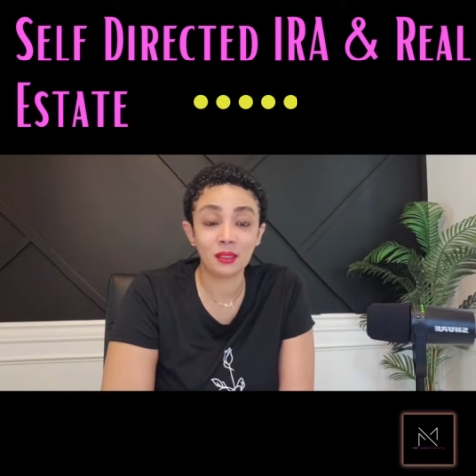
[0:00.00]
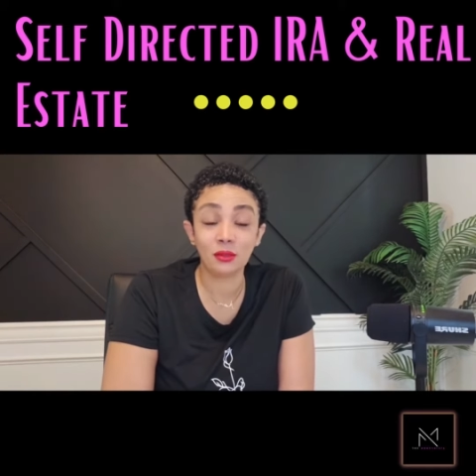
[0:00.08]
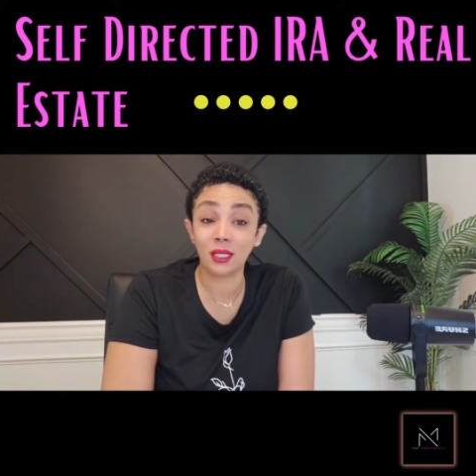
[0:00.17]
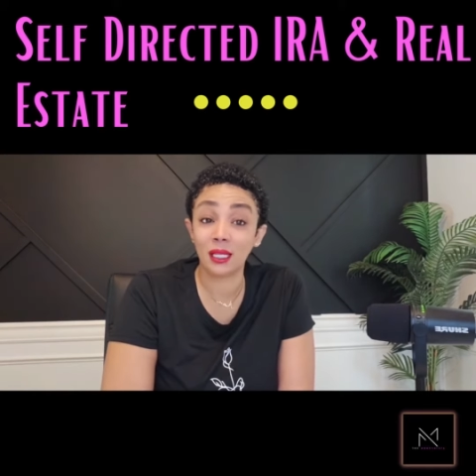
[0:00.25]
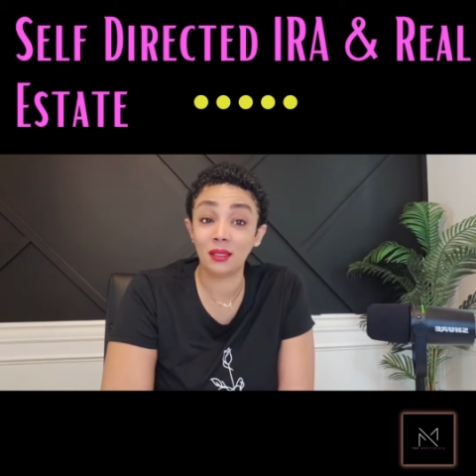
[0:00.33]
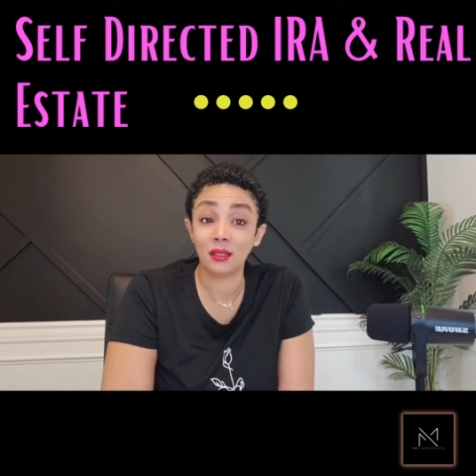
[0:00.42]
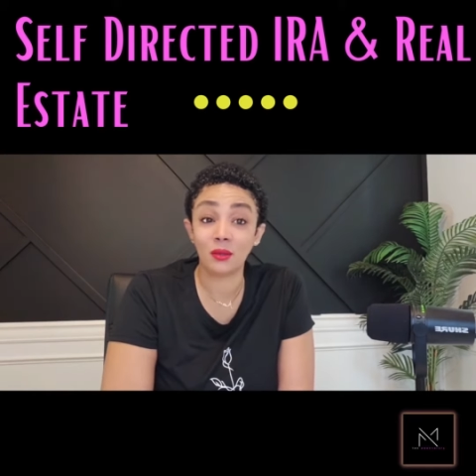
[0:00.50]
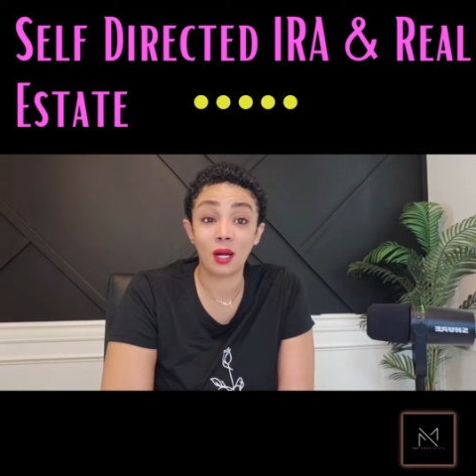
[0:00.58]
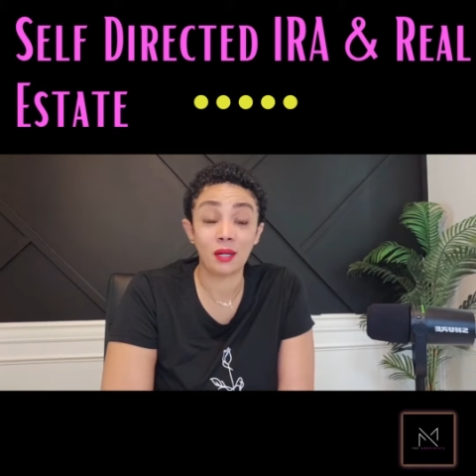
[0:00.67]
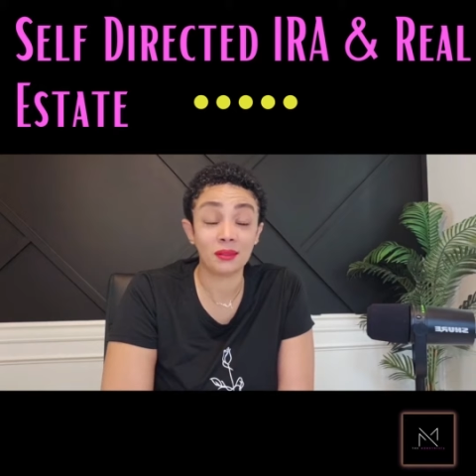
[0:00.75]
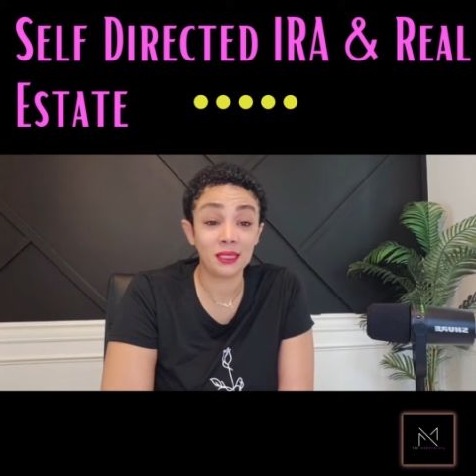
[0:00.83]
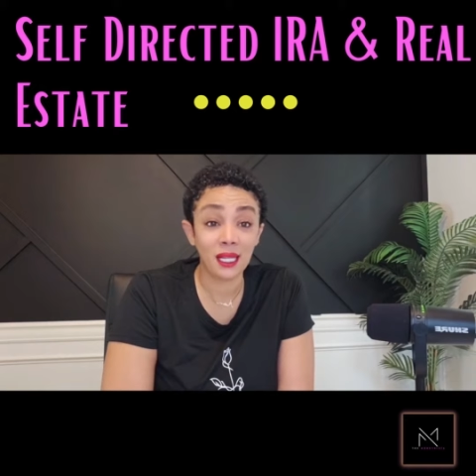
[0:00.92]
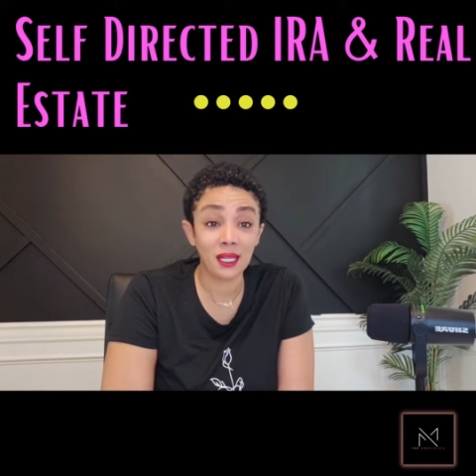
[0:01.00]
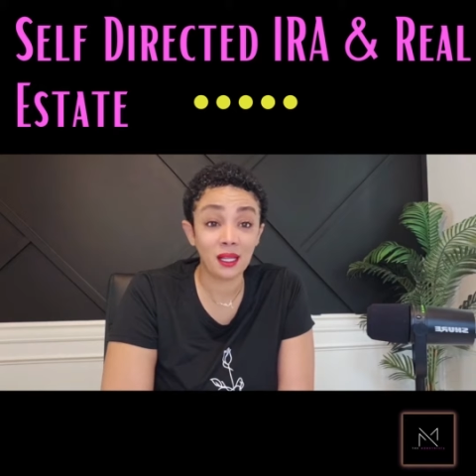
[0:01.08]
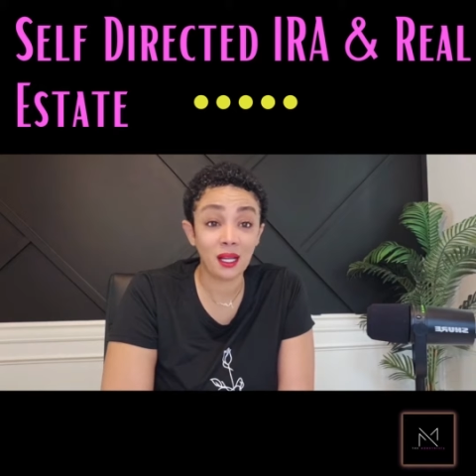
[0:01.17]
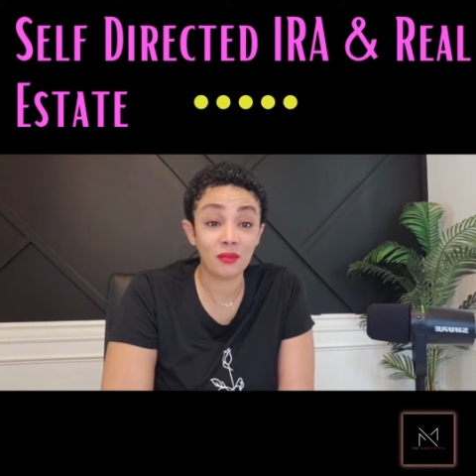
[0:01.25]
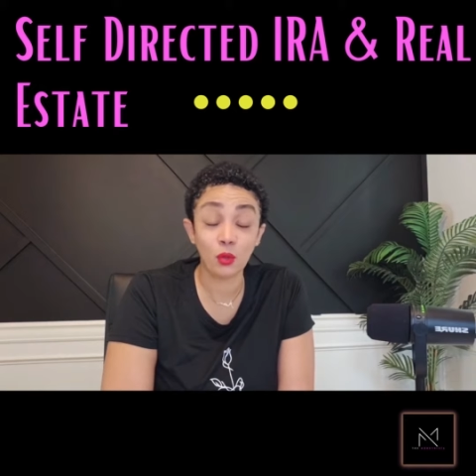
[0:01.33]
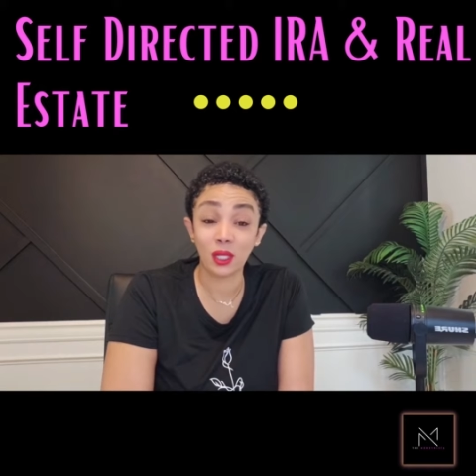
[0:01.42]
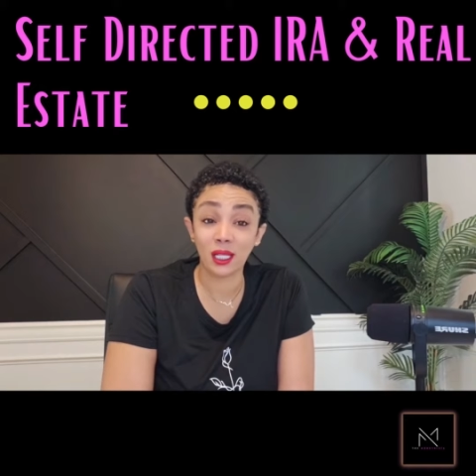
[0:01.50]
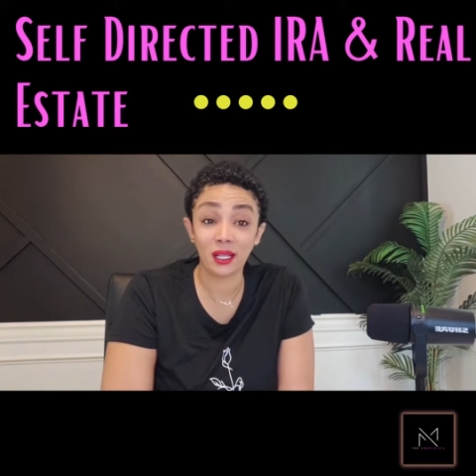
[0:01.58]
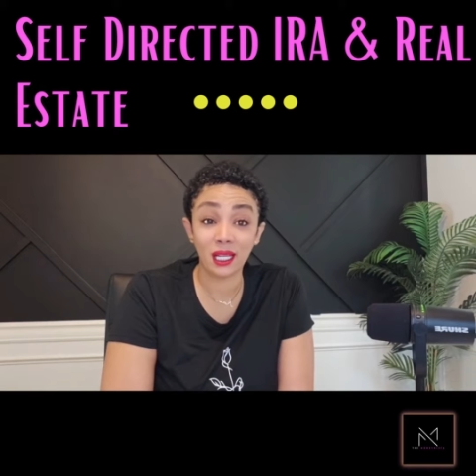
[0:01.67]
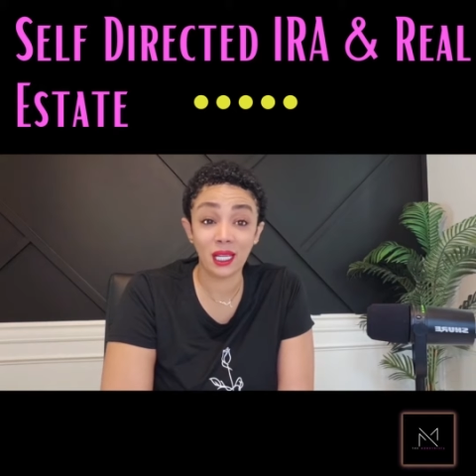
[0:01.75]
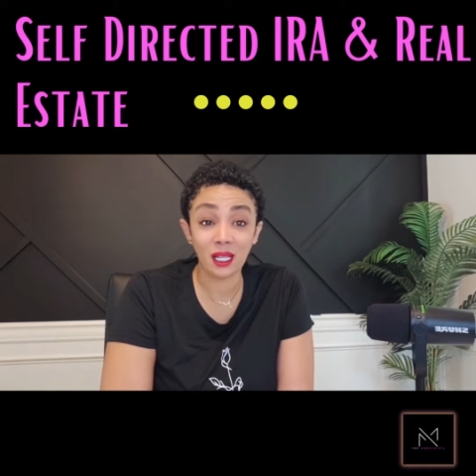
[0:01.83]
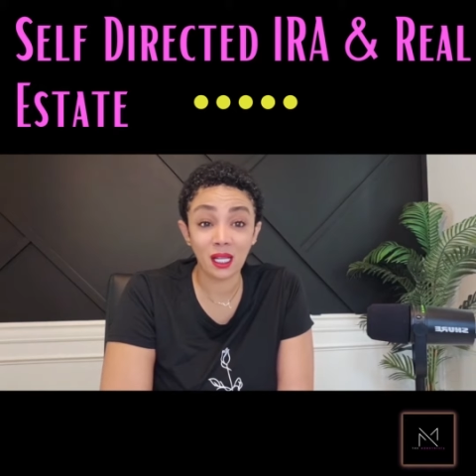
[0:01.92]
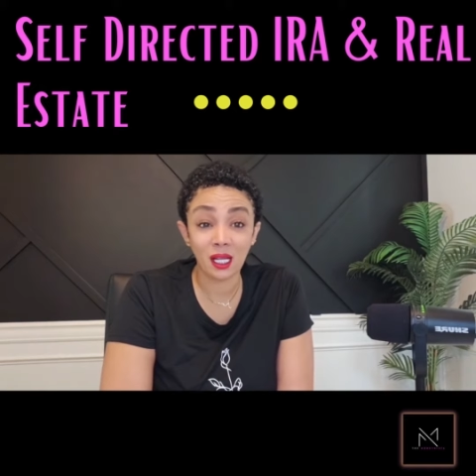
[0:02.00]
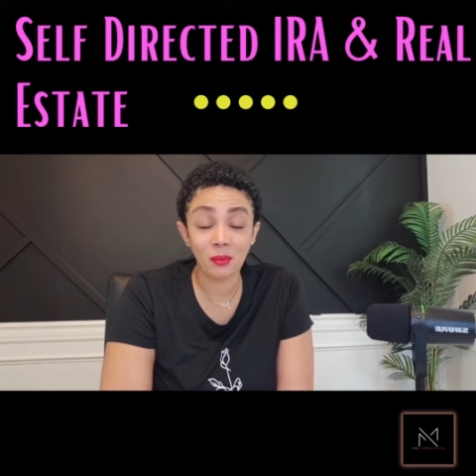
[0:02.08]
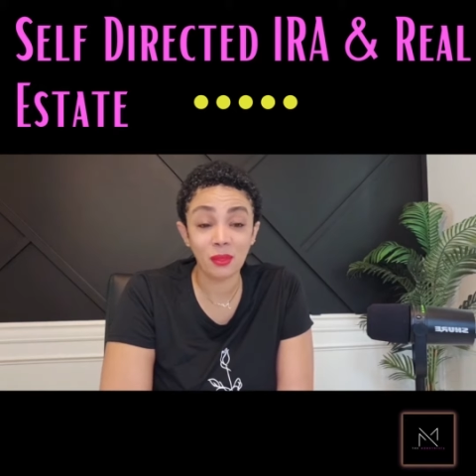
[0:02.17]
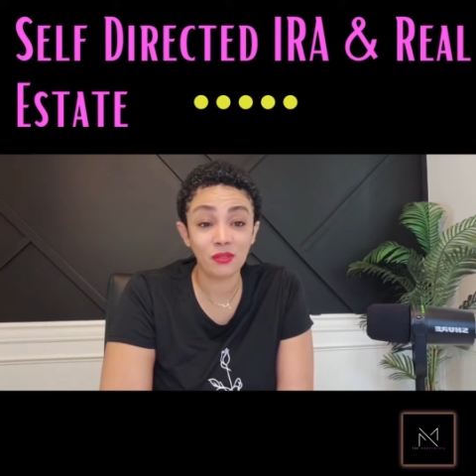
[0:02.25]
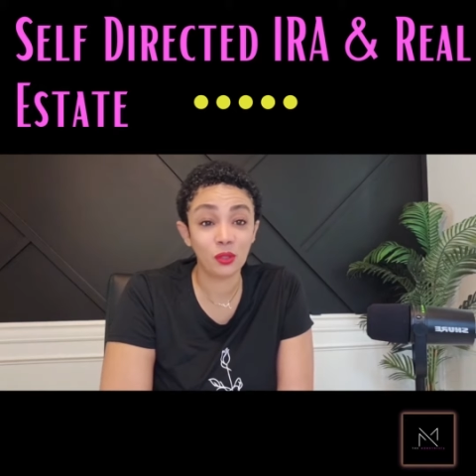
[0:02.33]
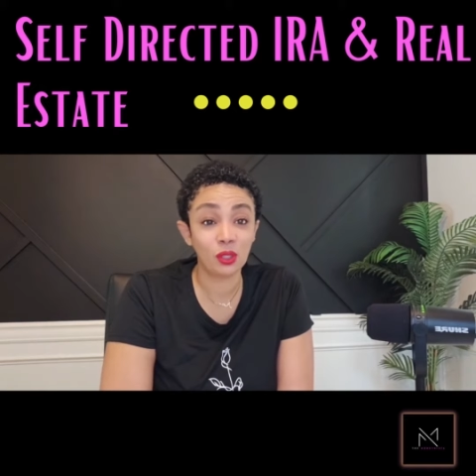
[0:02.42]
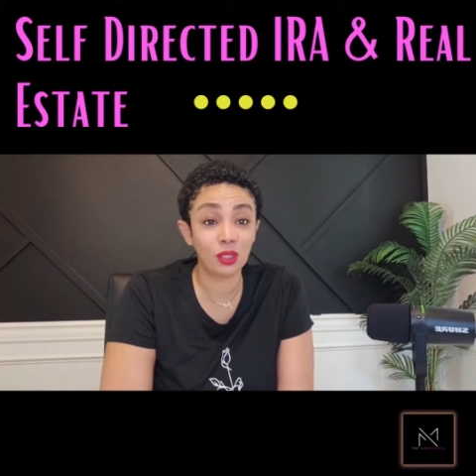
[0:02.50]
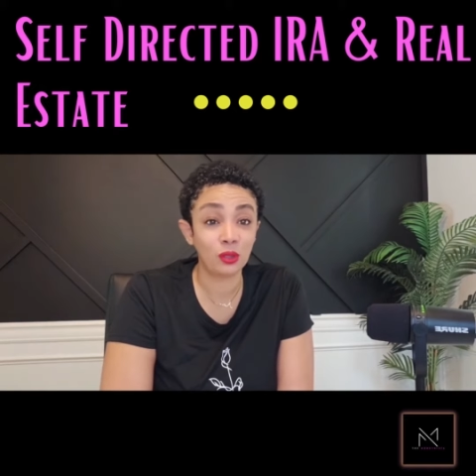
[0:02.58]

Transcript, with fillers: You get no offsetting of ordinary income if you